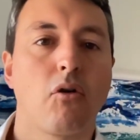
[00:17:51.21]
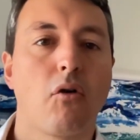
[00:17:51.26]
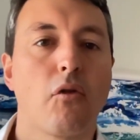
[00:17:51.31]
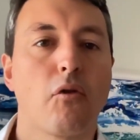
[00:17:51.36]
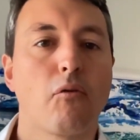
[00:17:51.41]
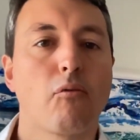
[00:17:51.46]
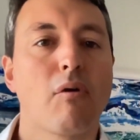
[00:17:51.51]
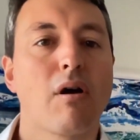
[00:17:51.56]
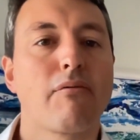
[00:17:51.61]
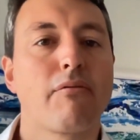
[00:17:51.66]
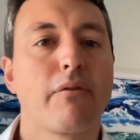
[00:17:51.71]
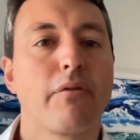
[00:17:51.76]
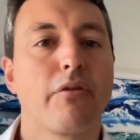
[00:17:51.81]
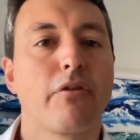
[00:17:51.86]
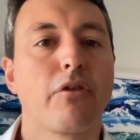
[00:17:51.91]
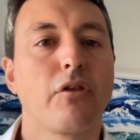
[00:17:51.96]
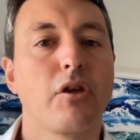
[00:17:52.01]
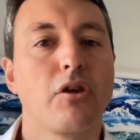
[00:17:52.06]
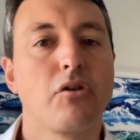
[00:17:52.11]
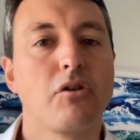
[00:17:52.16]
on the reference
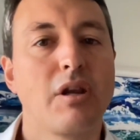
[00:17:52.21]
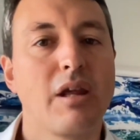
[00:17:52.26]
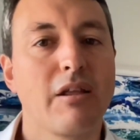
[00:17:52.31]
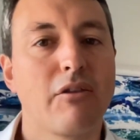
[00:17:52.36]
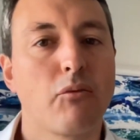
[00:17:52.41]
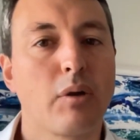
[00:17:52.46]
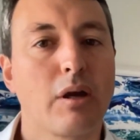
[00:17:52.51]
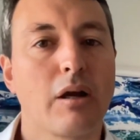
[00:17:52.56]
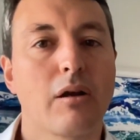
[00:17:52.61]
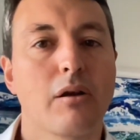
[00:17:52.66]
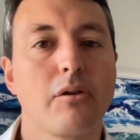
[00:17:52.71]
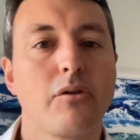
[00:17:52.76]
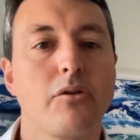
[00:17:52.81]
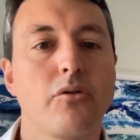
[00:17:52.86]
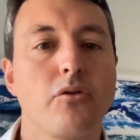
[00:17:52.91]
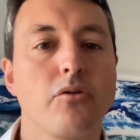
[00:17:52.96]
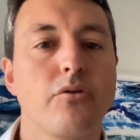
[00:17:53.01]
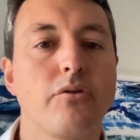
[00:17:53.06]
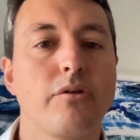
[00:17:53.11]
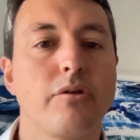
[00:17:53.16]
that you'd need to
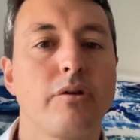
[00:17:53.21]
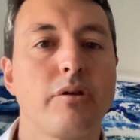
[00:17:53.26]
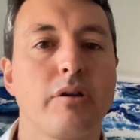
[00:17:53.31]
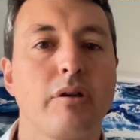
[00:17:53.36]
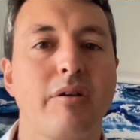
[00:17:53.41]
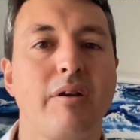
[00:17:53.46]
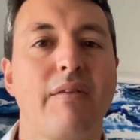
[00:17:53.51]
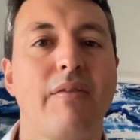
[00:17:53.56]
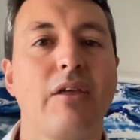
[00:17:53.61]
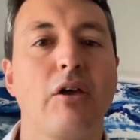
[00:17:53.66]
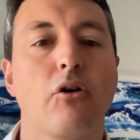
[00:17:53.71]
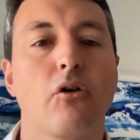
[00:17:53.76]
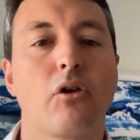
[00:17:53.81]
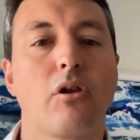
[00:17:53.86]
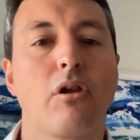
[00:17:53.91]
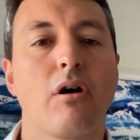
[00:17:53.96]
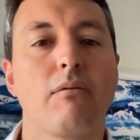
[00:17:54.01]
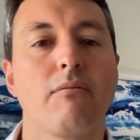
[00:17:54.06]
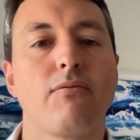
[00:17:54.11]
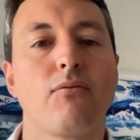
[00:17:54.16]
include in the
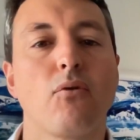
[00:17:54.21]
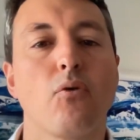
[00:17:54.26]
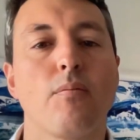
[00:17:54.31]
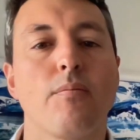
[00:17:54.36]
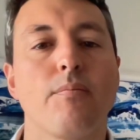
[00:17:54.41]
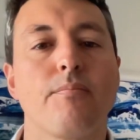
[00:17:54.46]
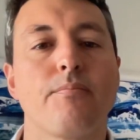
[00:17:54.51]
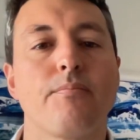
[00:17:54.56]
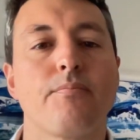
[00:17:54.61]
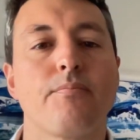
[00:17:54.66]
online form.